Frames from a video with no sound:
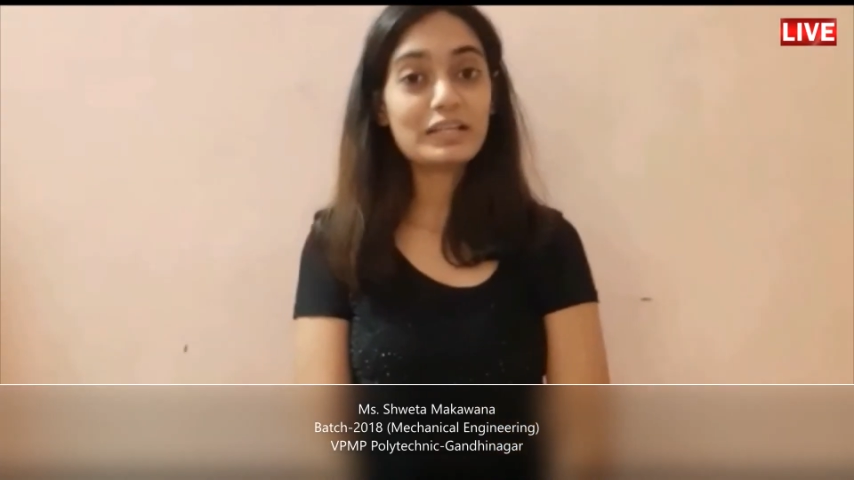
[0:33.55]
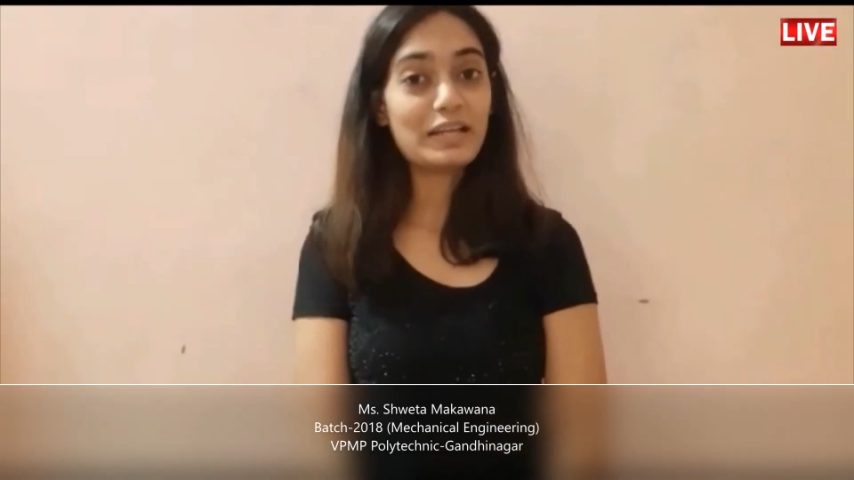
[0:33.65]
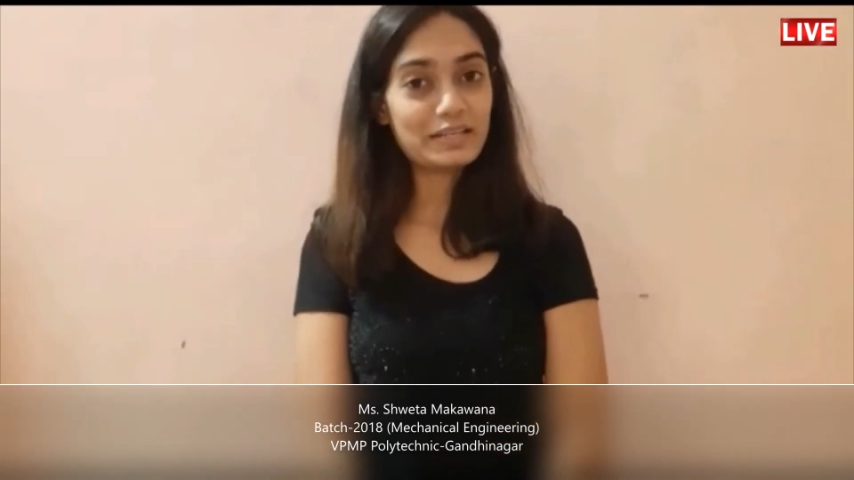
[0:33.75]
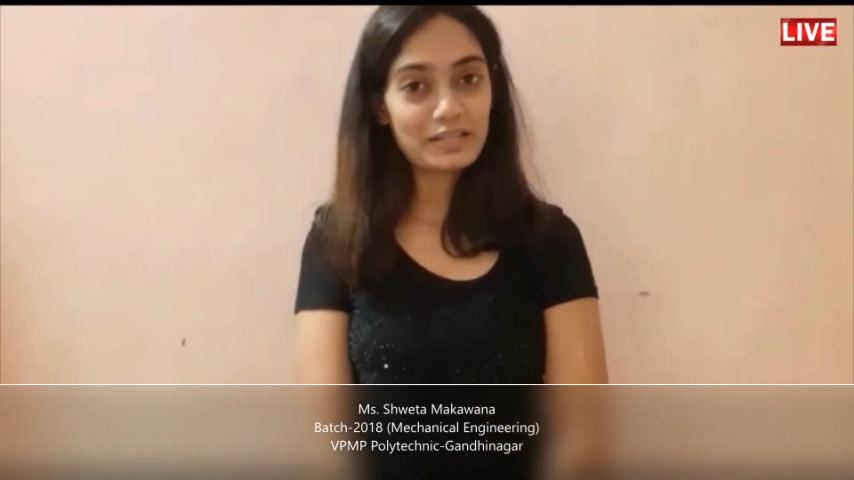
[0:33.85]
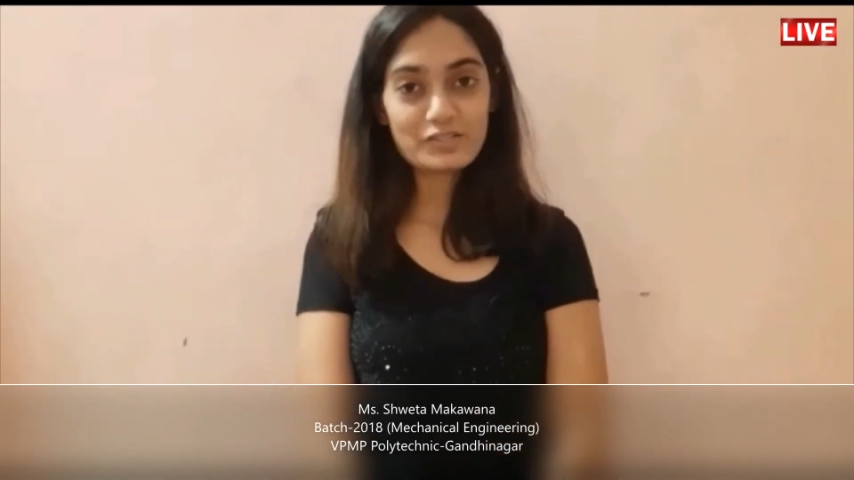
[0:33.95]
the
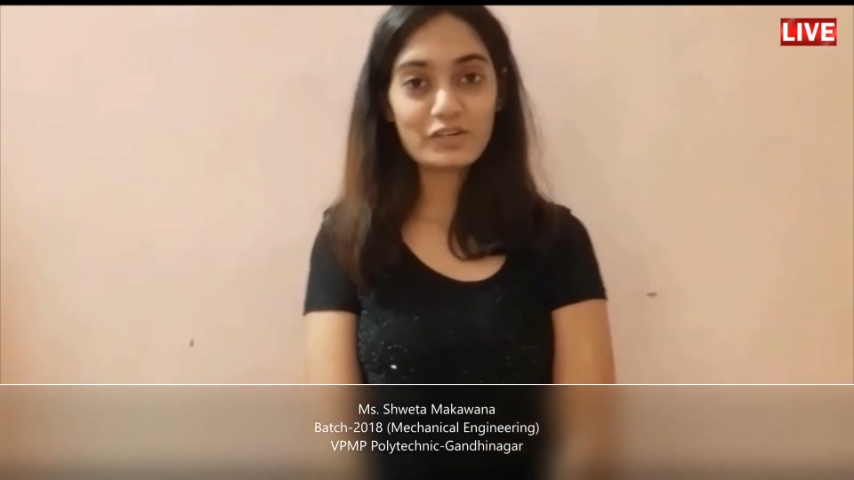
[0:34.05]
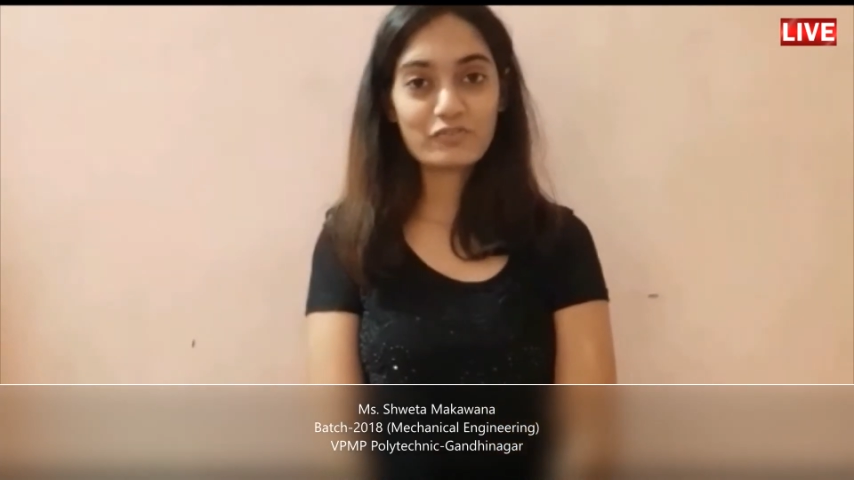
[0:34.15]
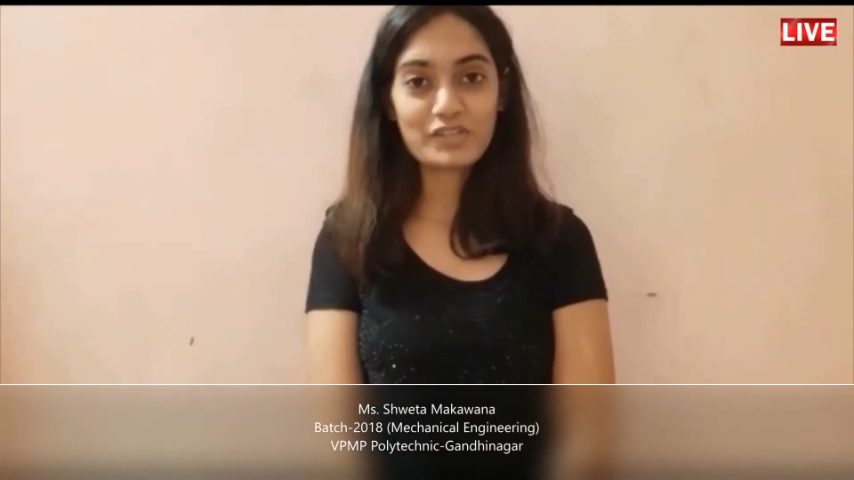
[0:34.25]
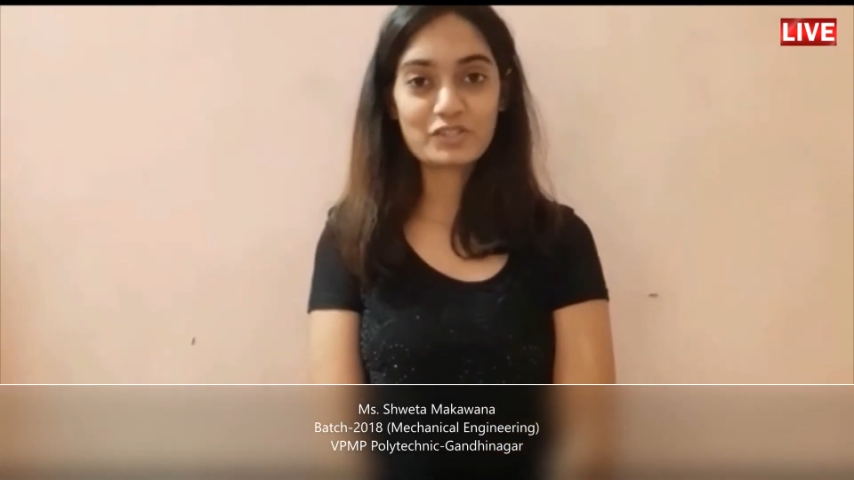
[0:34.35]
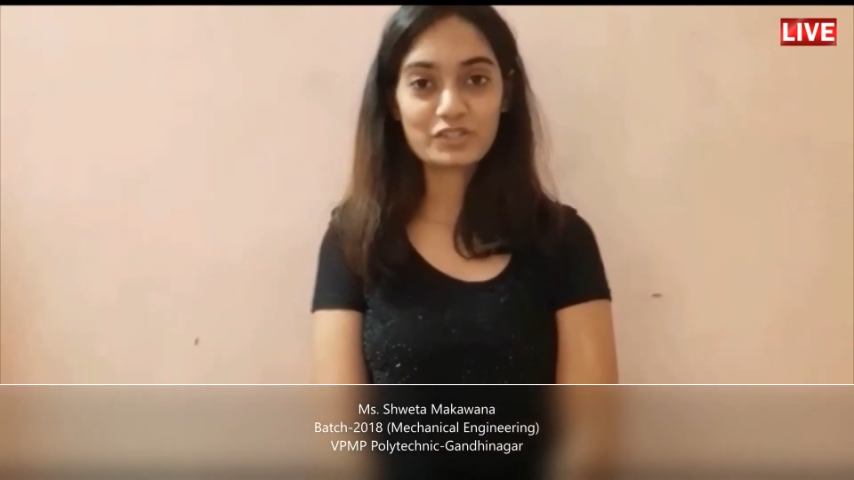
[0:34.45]
latest
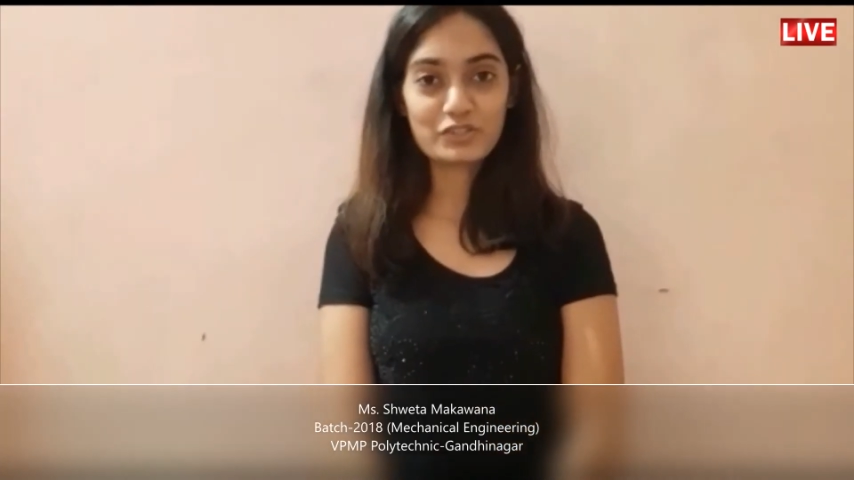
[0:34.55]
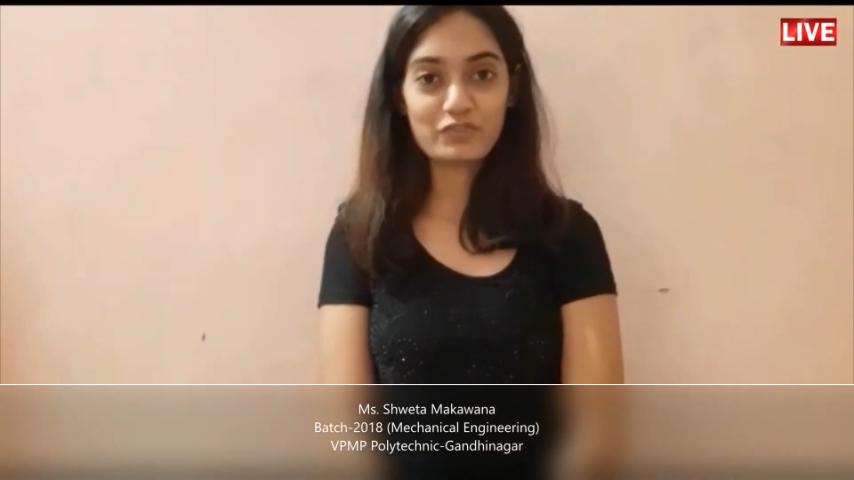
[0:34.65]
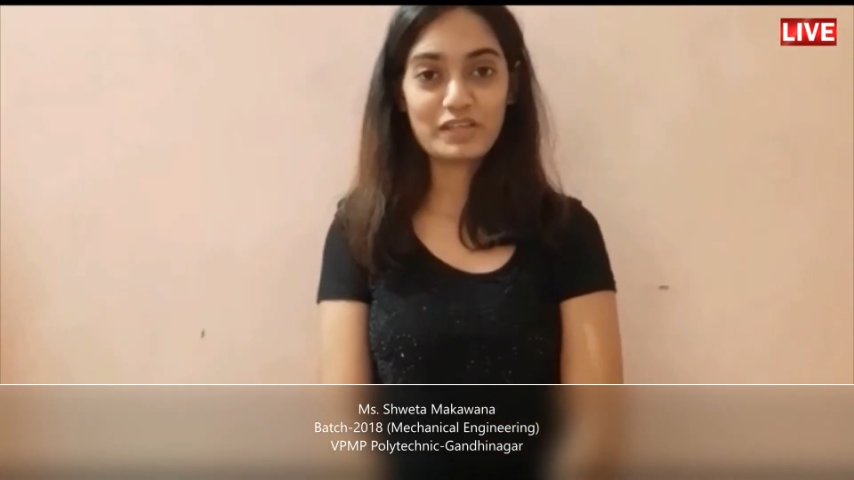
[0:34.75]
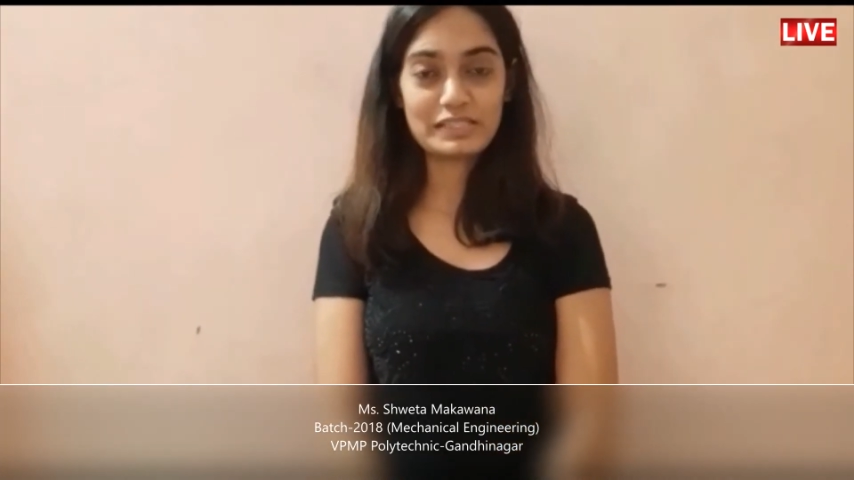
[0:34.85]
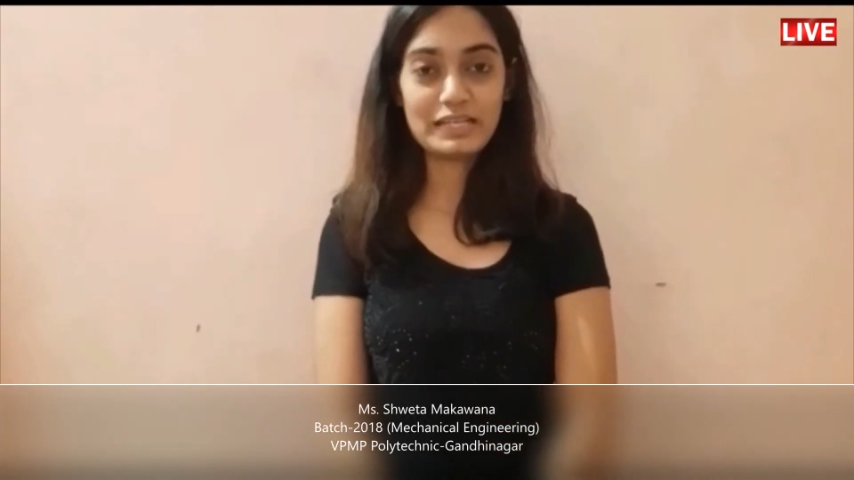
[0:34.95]

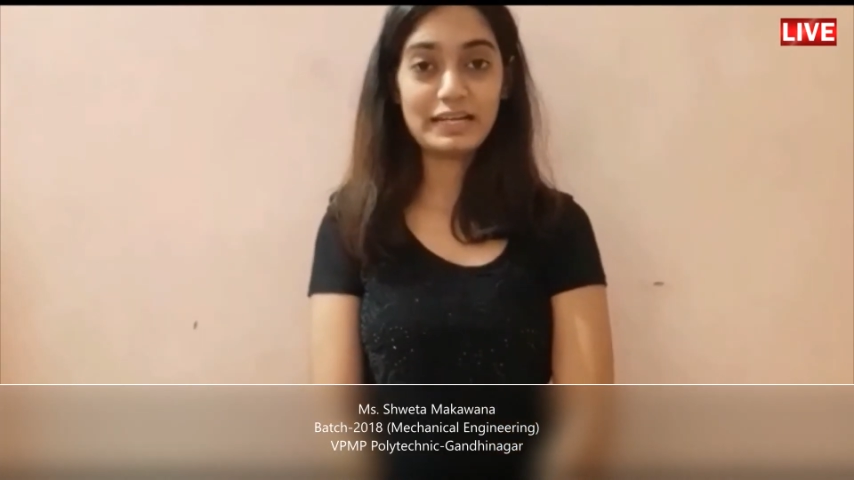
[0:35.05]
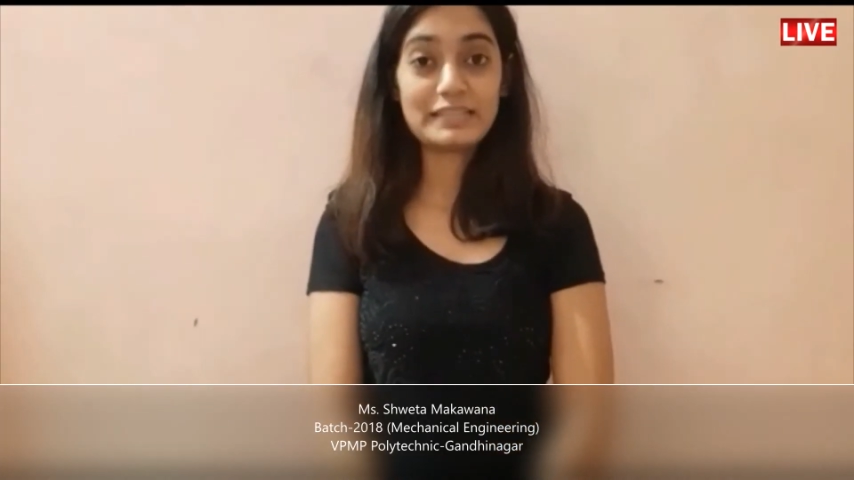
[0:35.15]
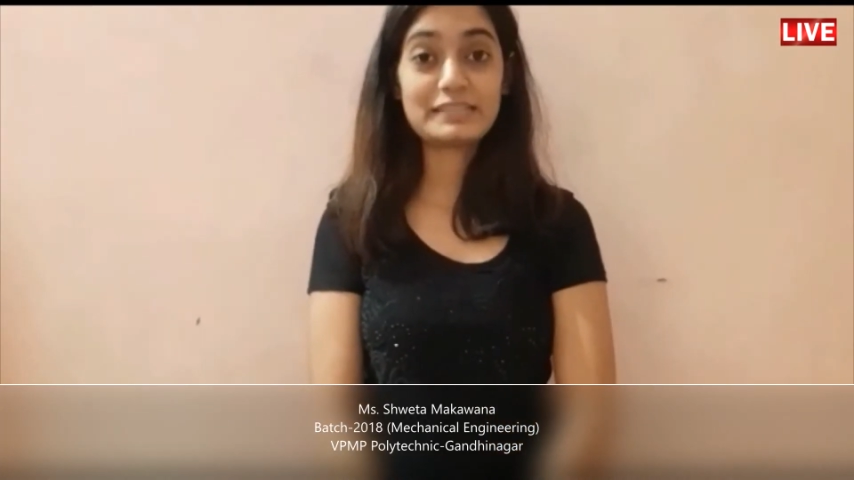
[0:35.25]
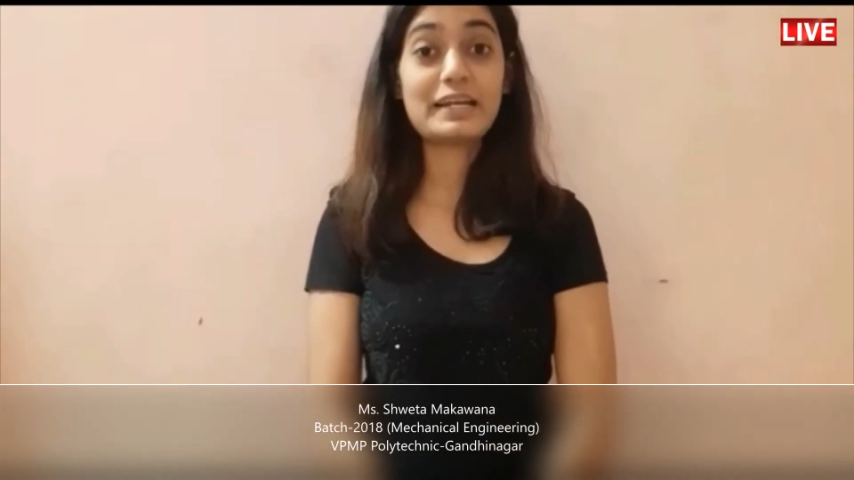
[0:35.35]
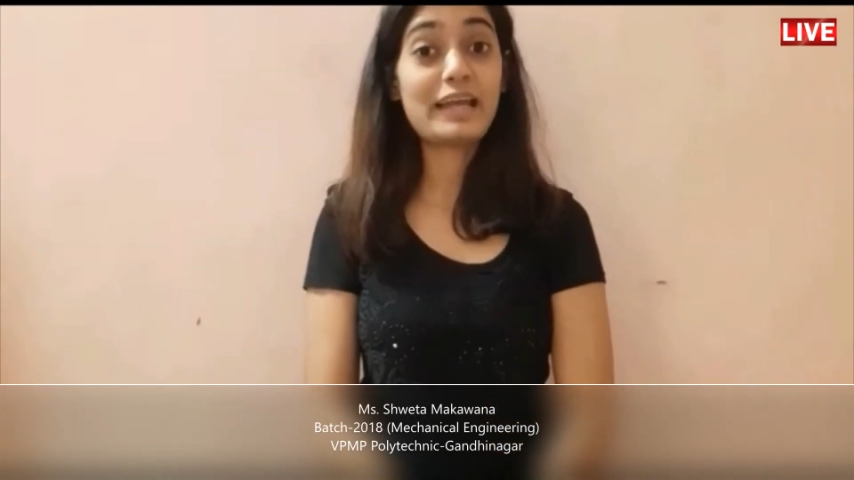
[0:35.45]
infrastructure
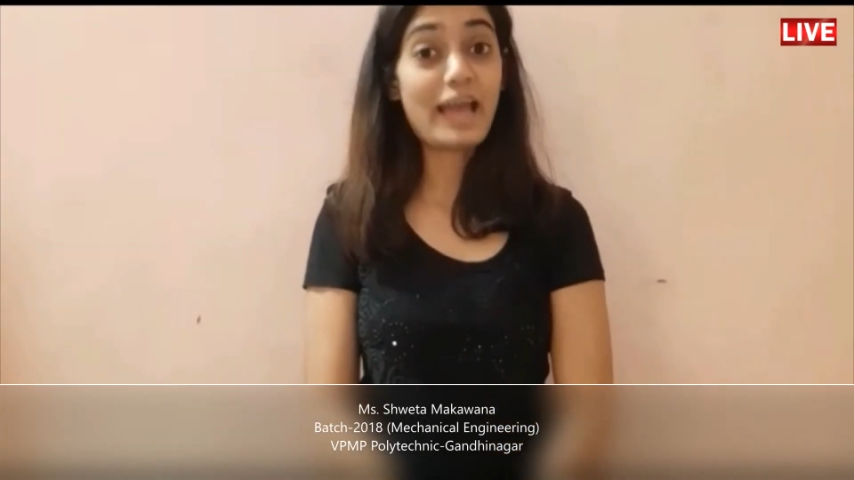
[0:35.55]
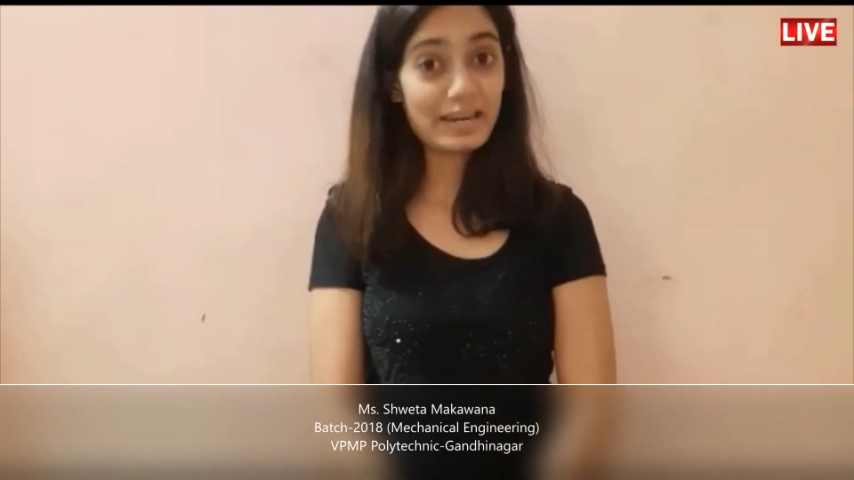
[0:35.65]
facilities that